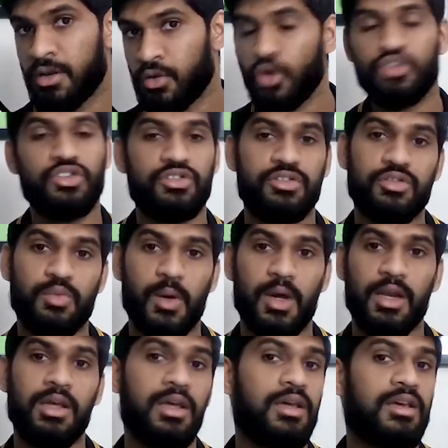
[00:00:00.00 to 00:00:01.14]
not just this
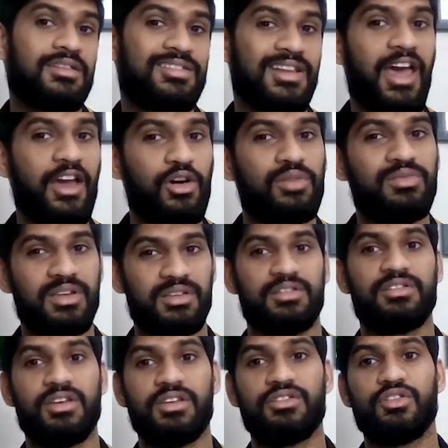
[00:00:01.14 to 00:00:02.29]
one, is the lack of
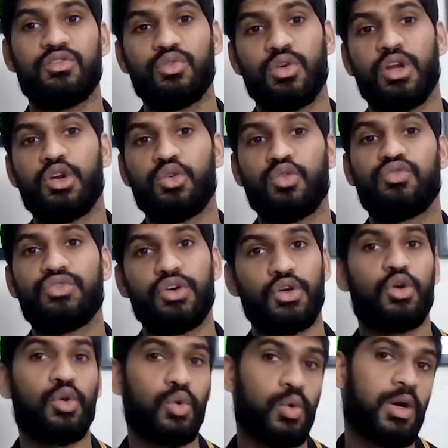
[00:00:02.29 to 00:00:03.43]
exercises you can do for your
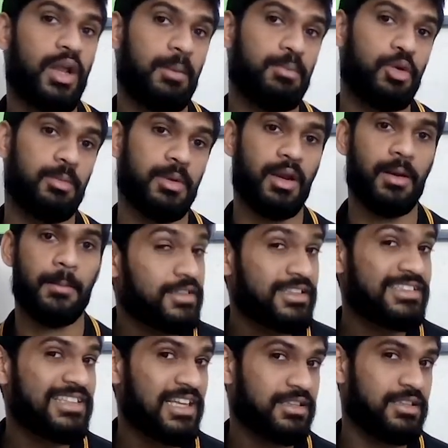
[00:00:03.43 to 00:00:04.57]
lower abdomen.
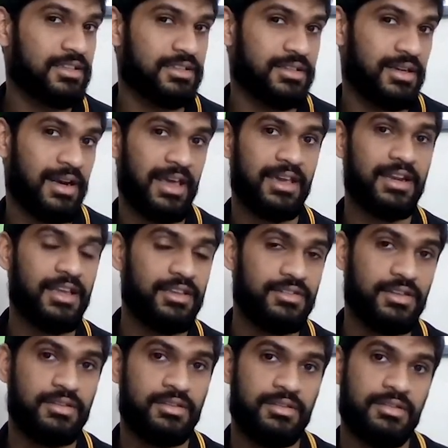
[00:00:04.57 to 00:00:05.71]
Things like this, leg
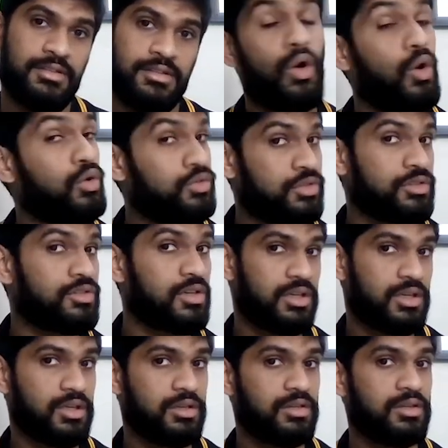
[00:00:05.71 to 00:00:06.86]
raises or scissor
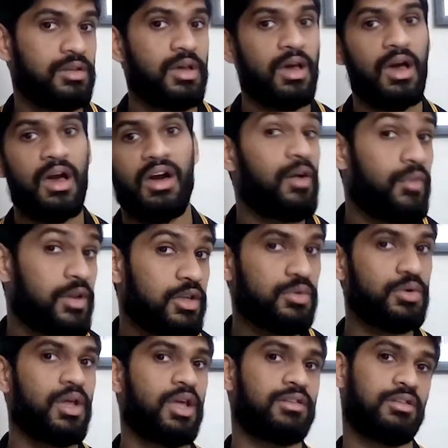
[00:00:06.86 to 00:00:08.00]
kicks, are very
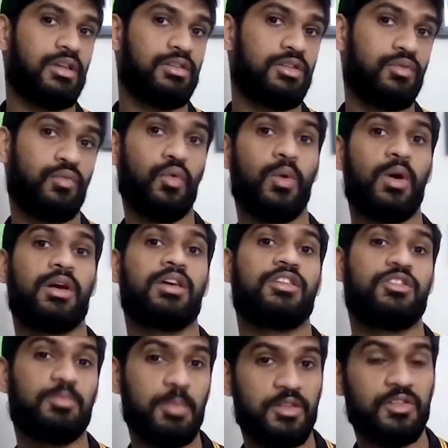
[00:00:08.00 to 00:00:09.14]
good exercises for working
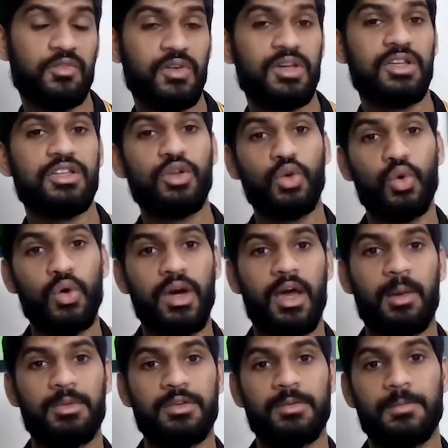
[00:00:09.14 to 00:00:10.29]
specifically the lower
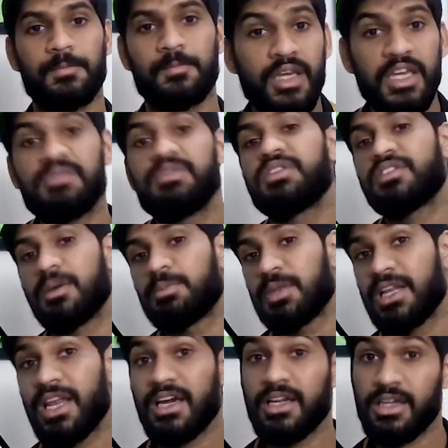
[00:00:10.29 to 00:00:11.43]
abs. Even
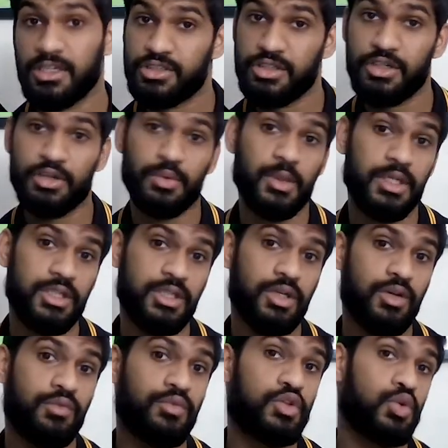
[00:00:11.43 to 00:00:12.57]
something like a Russian twist,
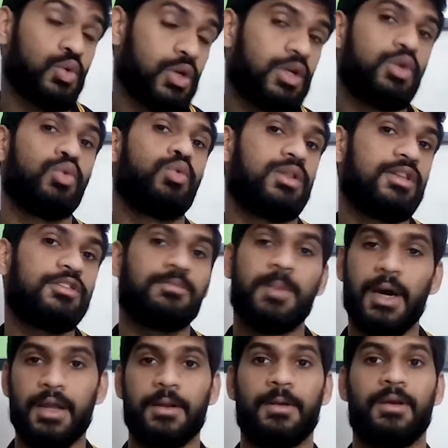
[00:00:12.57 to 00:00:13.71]
which you could do with this
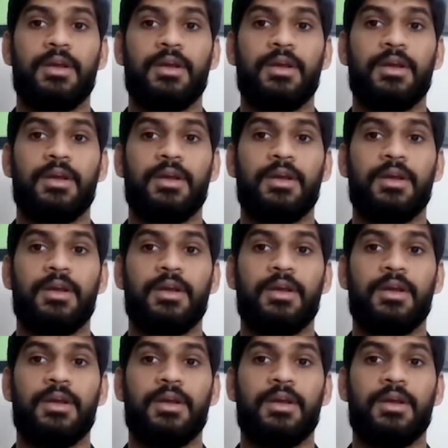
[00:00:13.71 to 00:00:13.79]
bar,